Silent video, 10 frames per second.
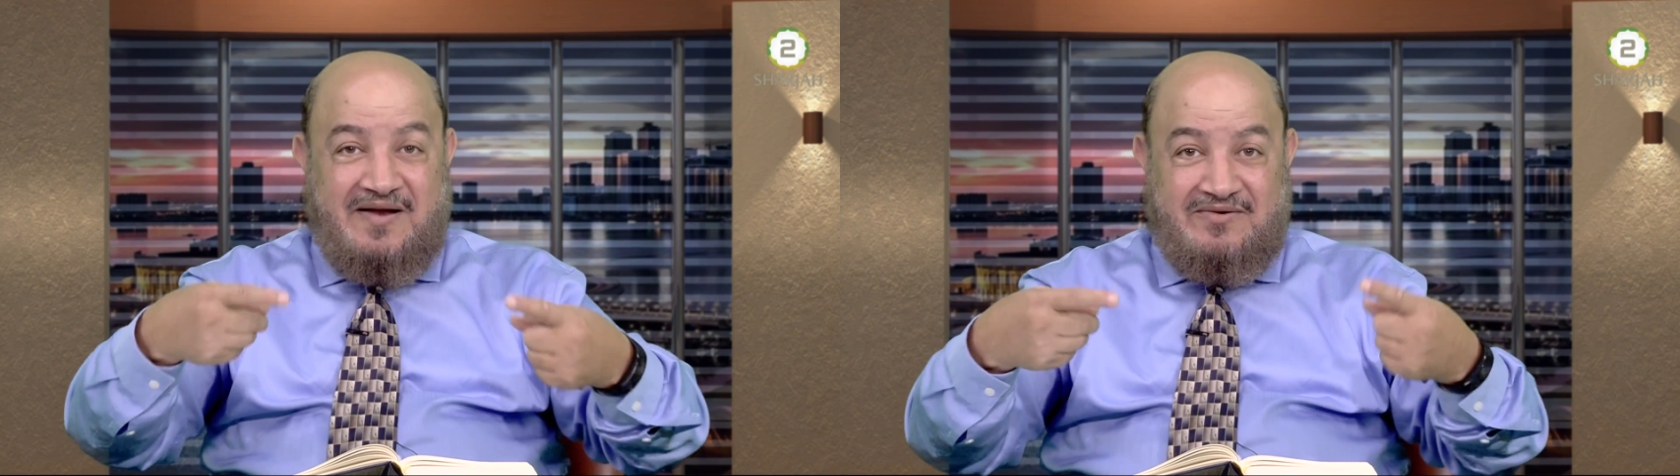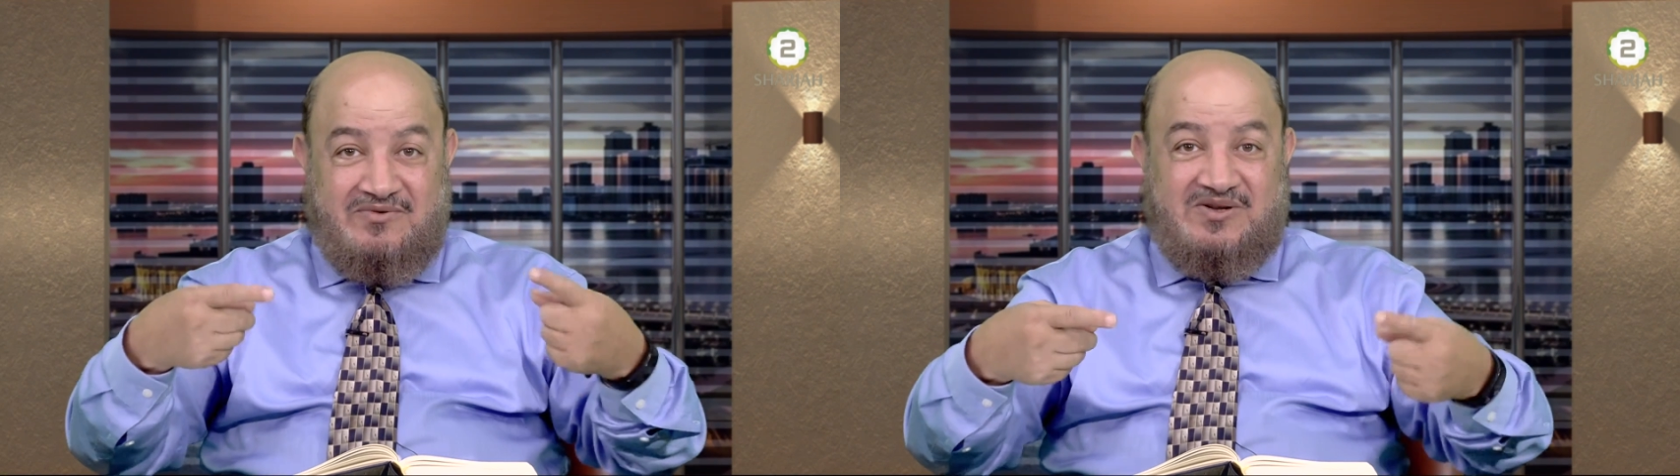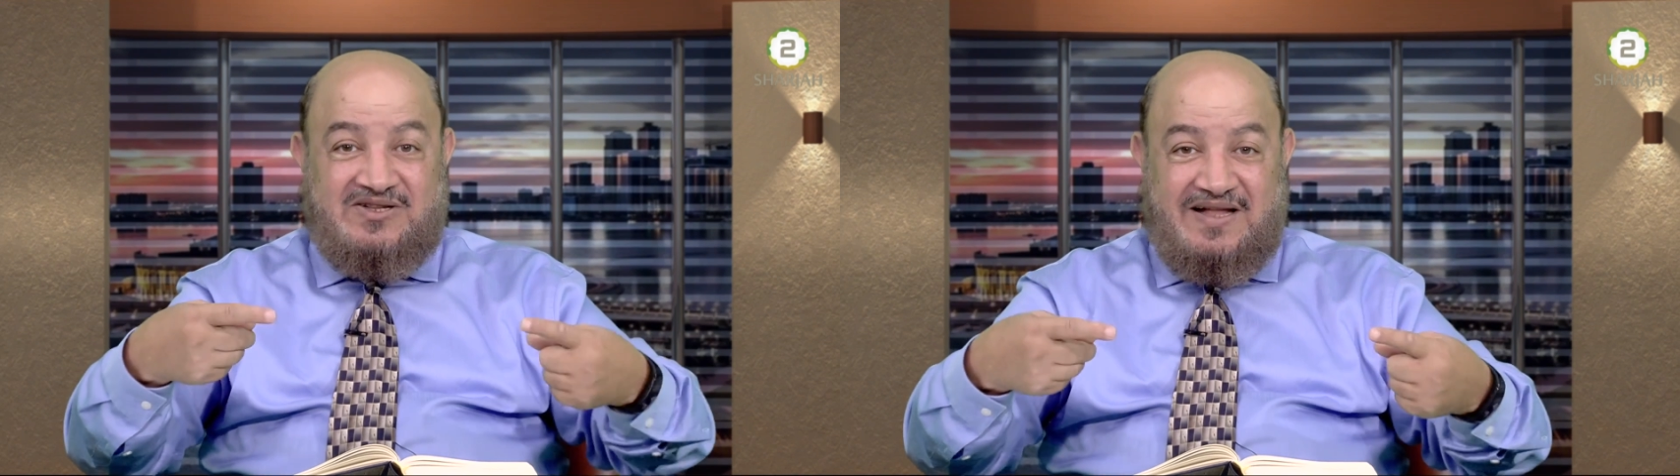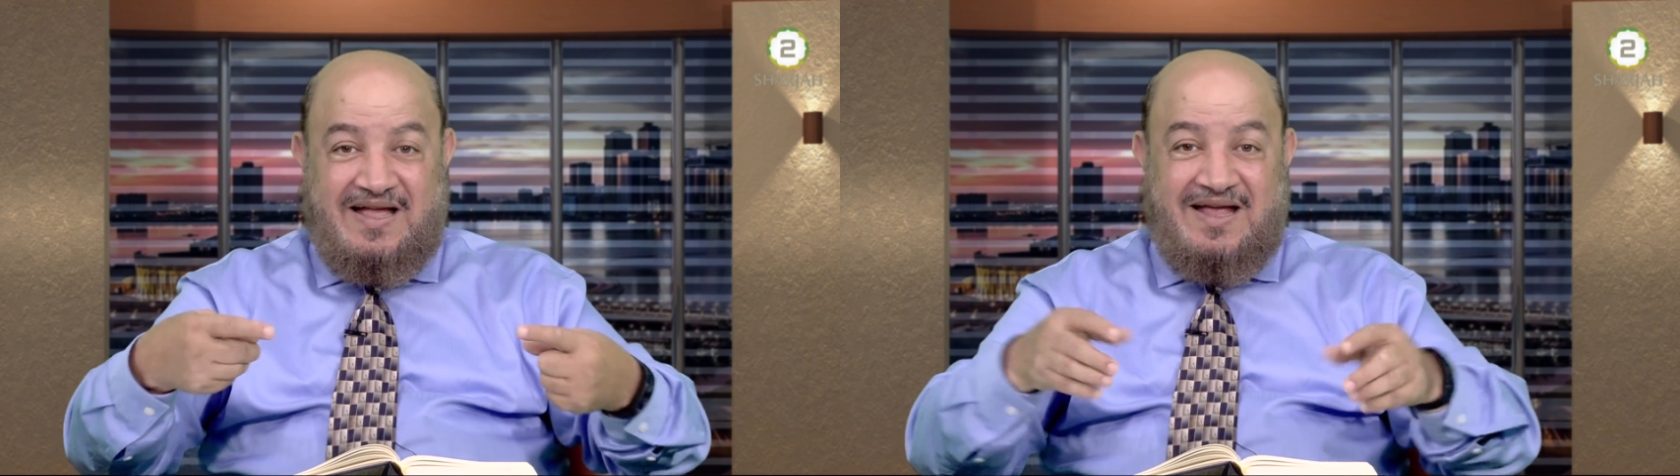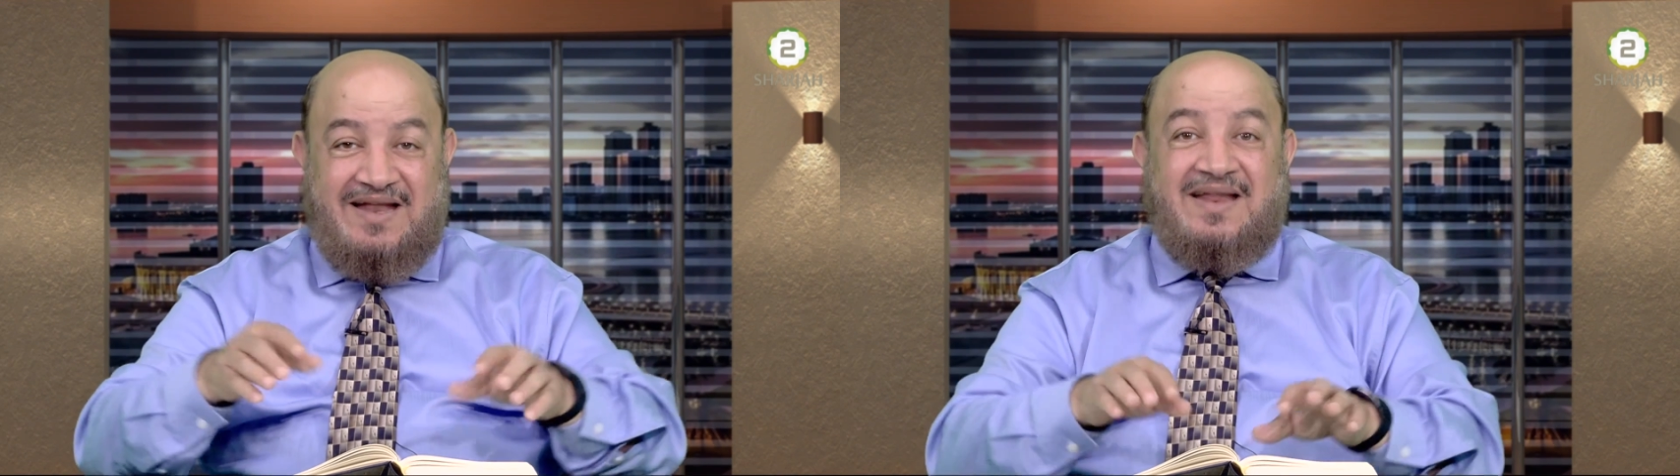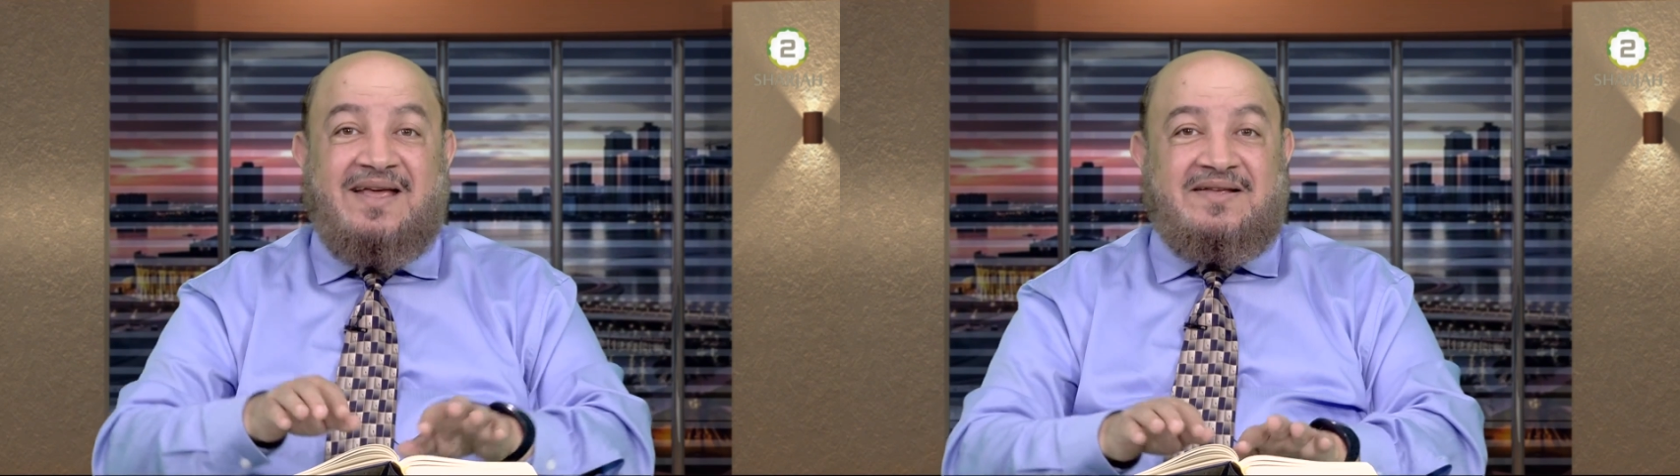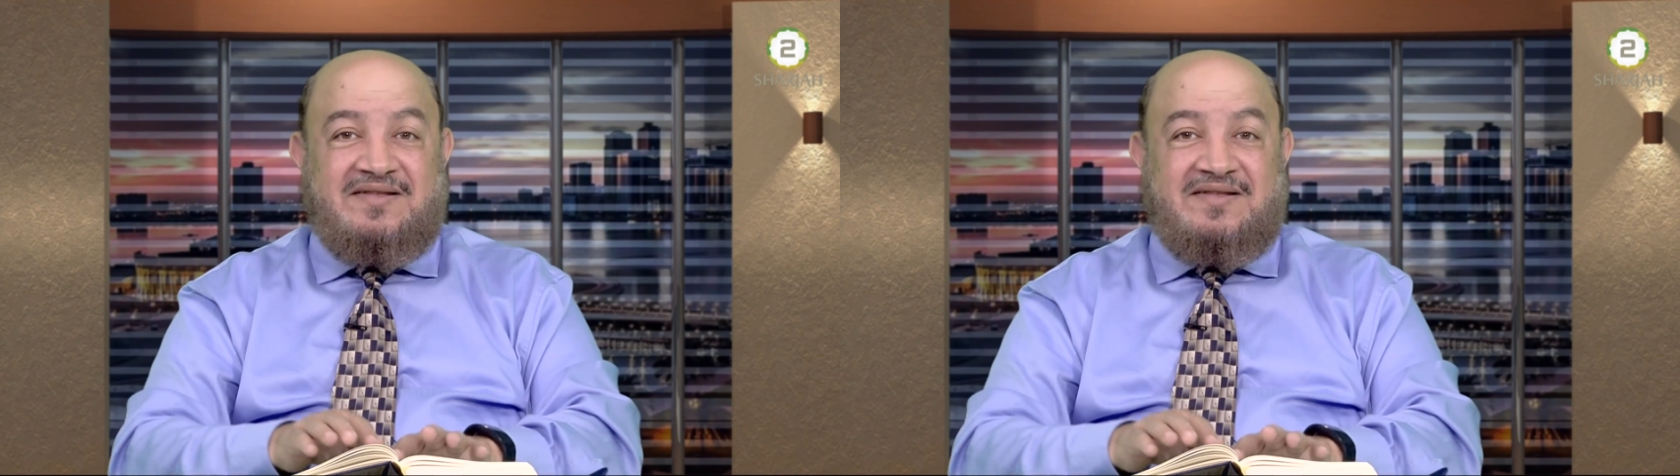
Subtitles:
and understand